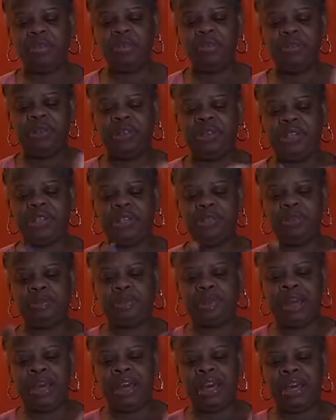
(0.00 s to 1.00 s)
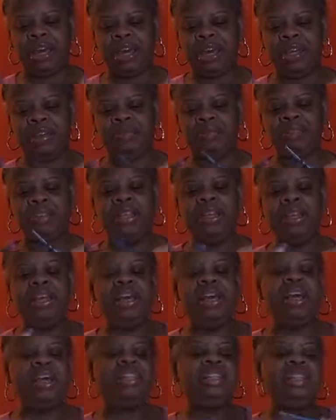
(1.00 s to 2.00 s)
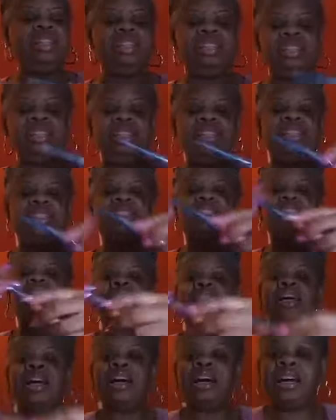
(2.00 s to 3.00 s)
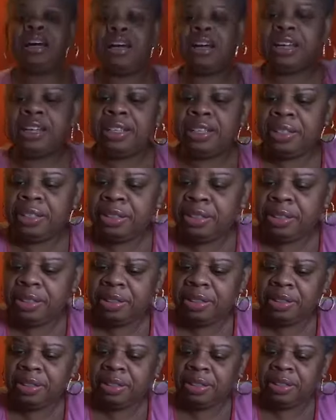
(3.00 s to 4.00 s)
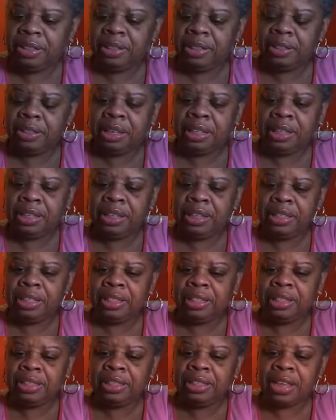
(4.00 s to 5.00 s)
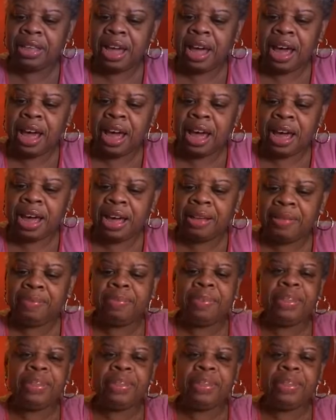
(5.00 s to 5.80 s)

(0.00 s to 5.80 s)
And it's not rolling as bad. And this is a size, let's see, I think this